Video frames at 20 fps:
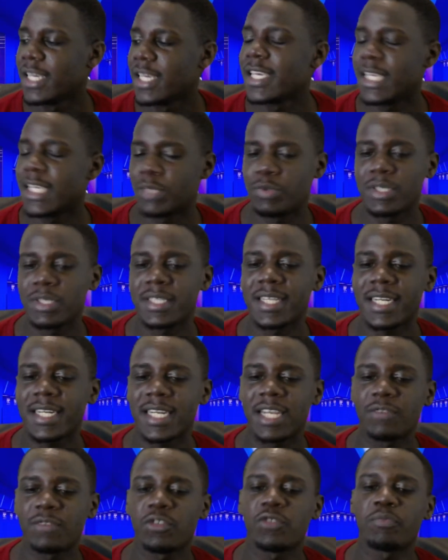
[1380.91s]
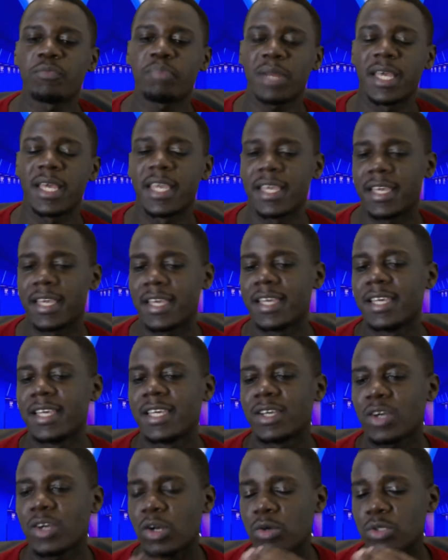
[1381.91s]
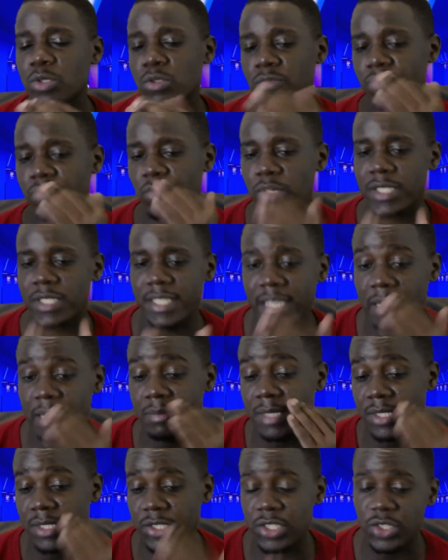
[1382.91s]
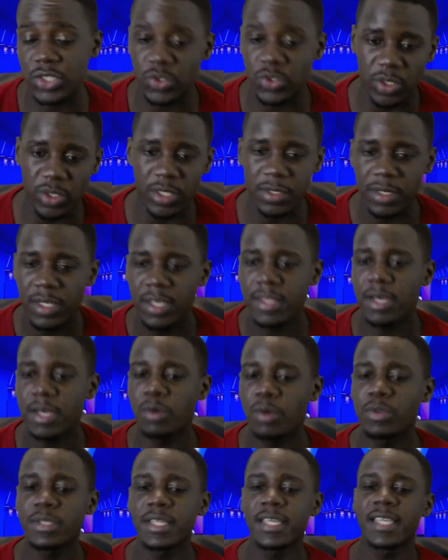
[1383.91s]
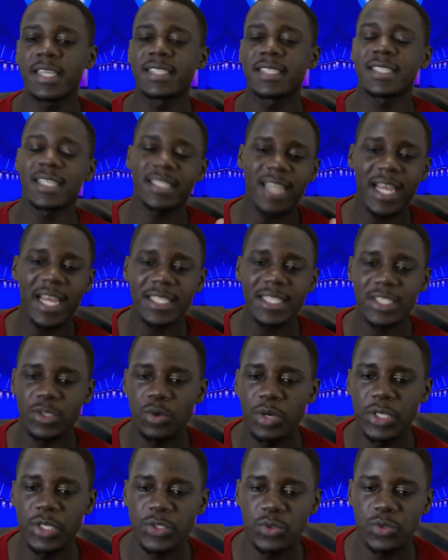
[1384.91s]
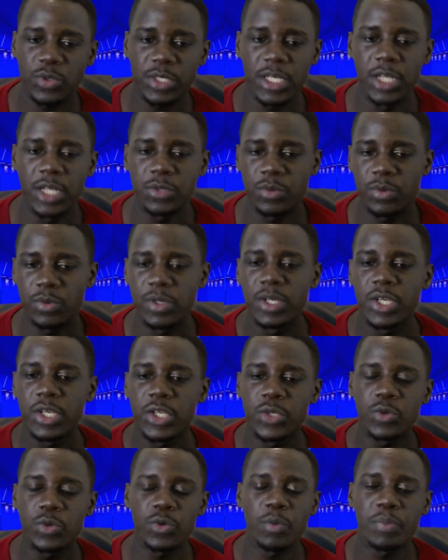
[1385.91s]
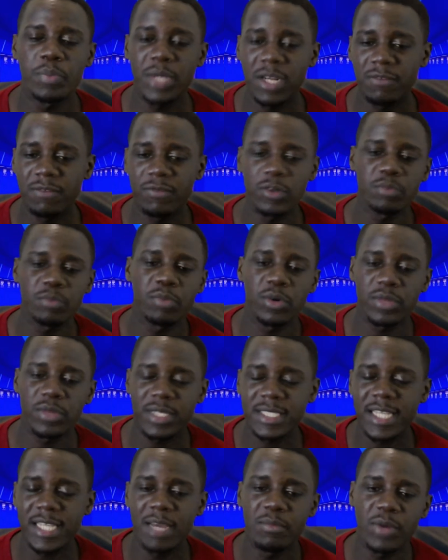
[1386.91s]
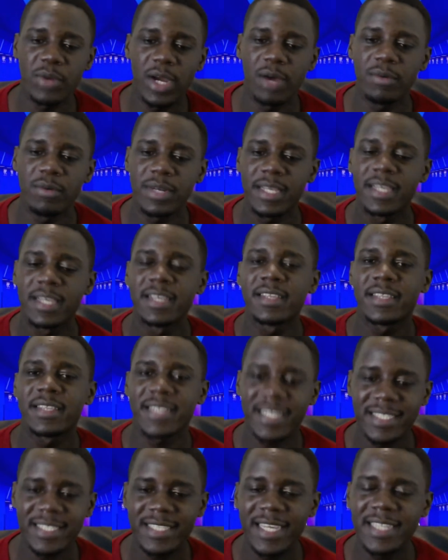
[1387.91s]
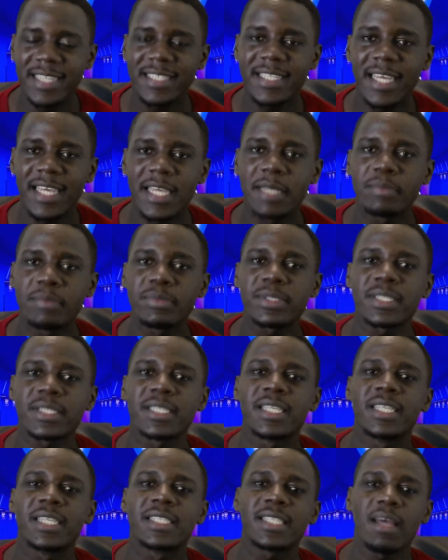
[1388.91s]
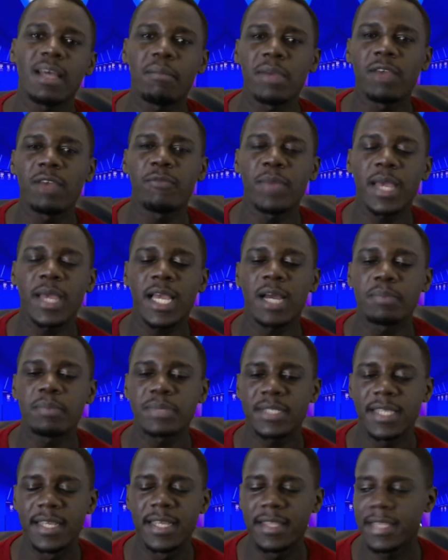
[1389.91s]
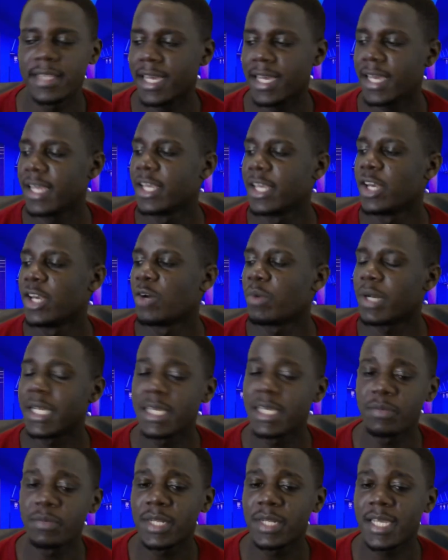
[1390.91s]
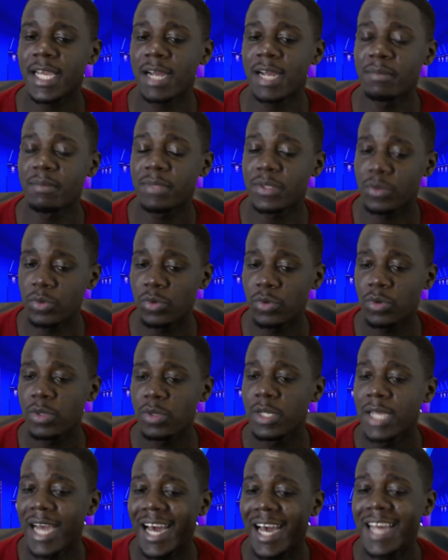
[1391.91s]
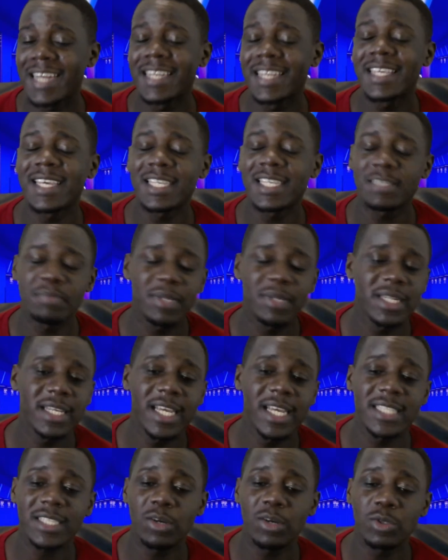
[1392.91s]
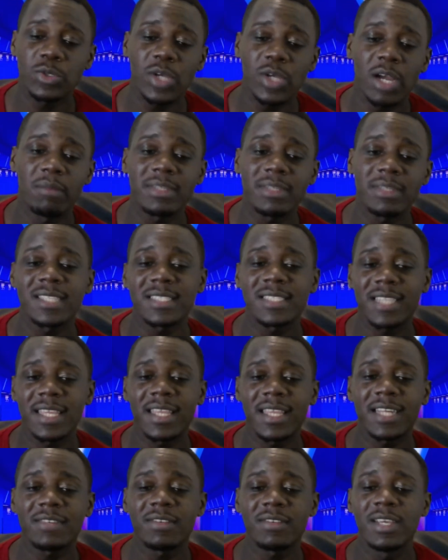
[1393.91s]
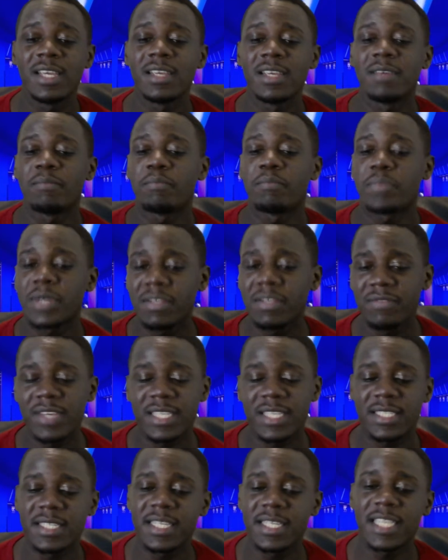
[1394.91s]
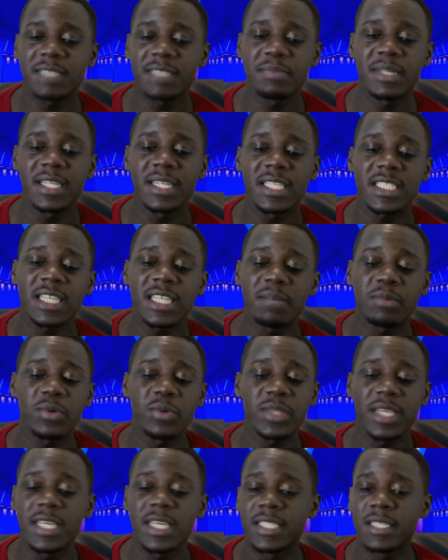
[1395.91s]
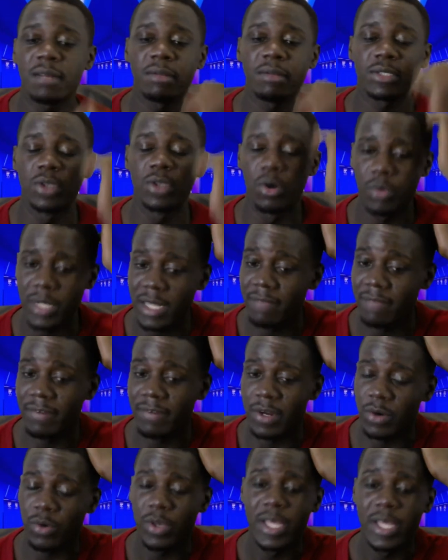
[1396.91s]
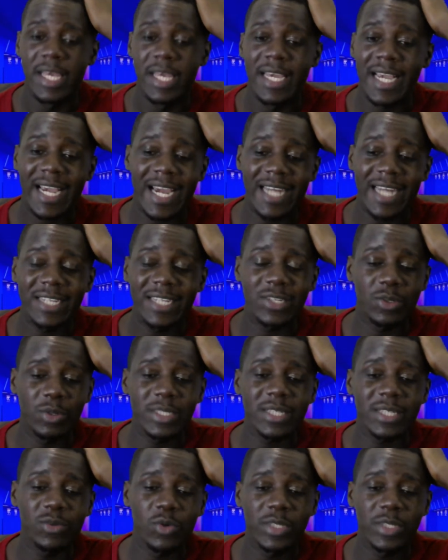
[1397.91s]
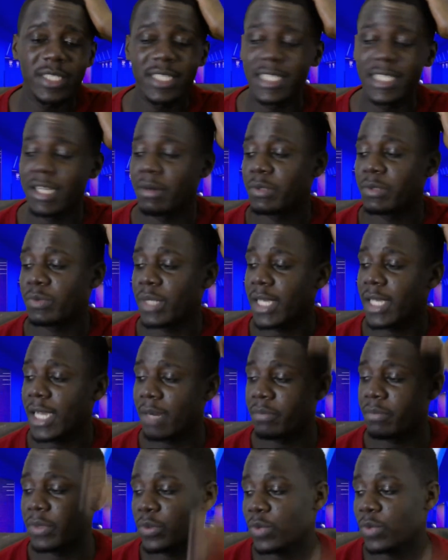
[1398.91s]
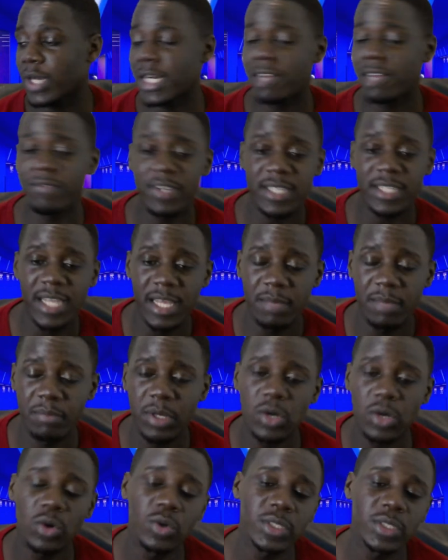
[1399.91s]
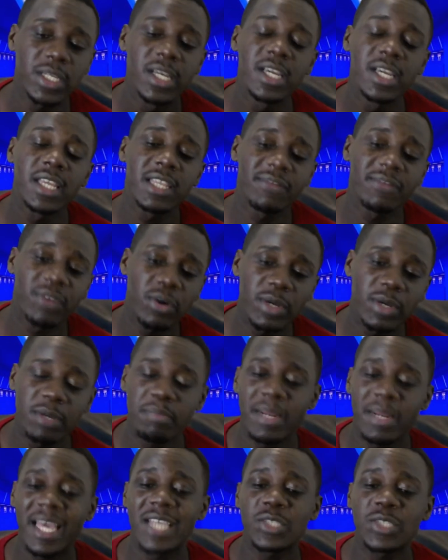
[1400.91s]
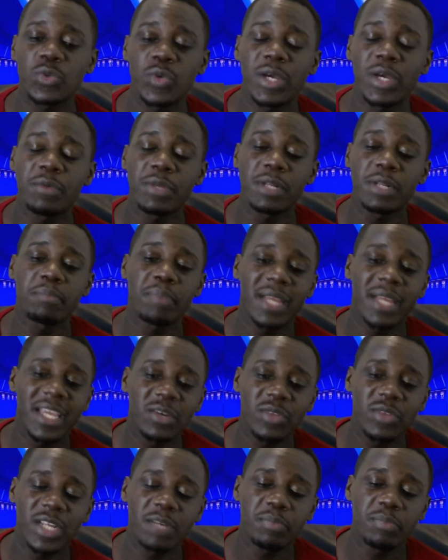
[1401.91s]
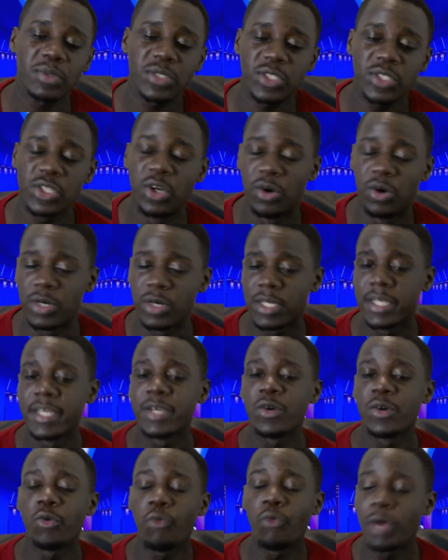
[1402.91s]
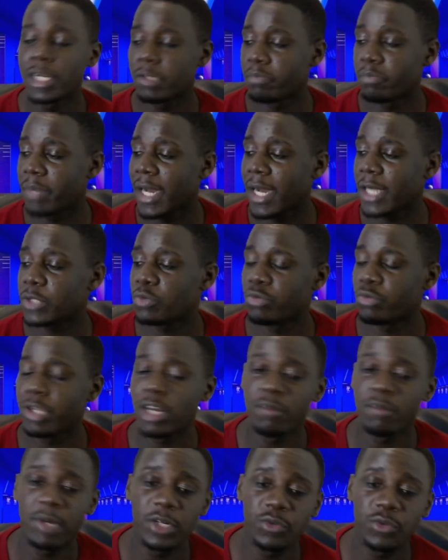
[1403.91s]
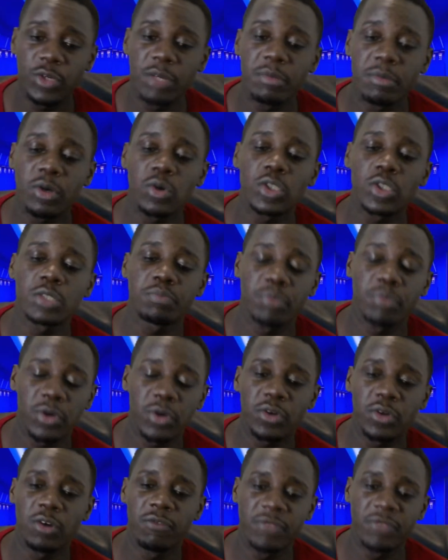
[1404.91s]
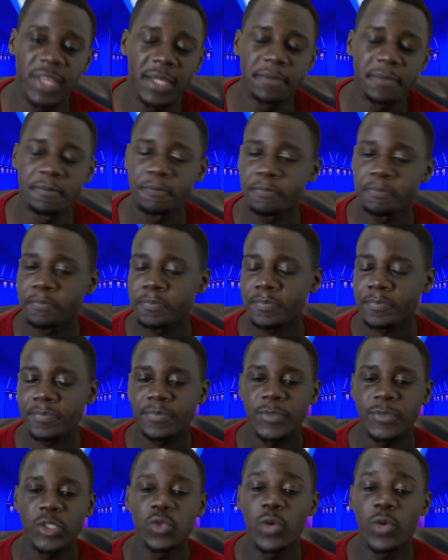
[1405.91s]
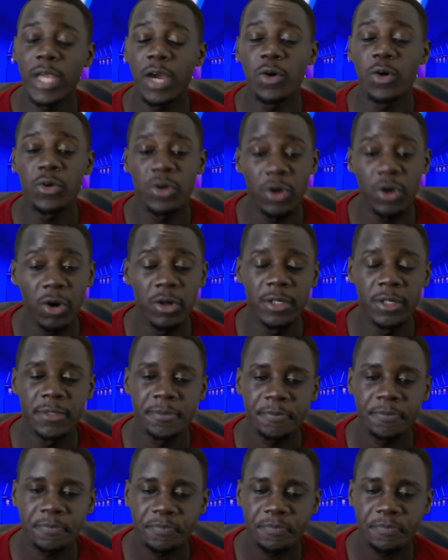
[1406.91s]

He has reached that level of playing close to 40 games a season. The good thing is that Arsenal is not into European football this time round. 38 games, some FA Cups in there. Will he really come through? And he has also come out and said that previously he has been disturbed with injuries, so we never know. Don't want injuries really come through and affect him, because the following players who are really playing to that position went back to Real Madrid because both of them were on loan.